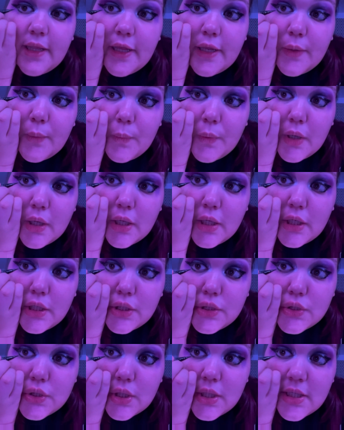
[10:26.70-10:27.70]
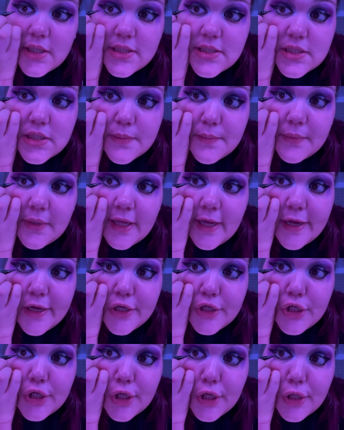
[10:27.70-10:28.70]
then we're gonna draw some
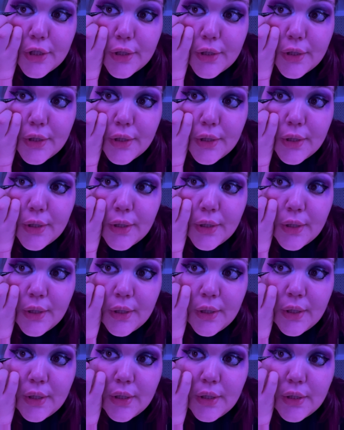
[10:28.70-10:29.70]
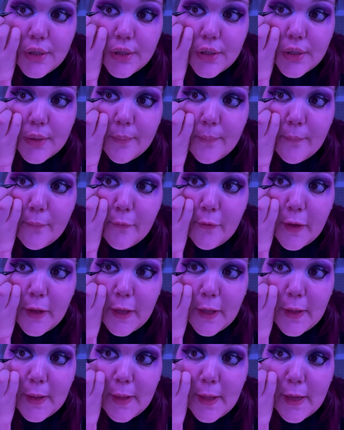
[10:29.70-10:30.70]
lashes, some
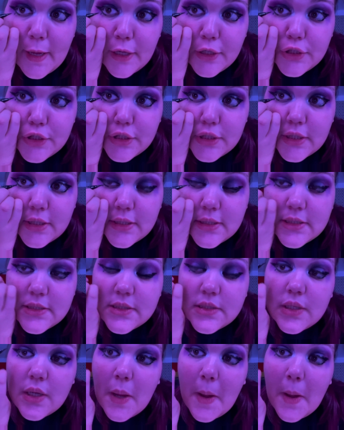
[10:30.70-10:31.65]
fake lashes.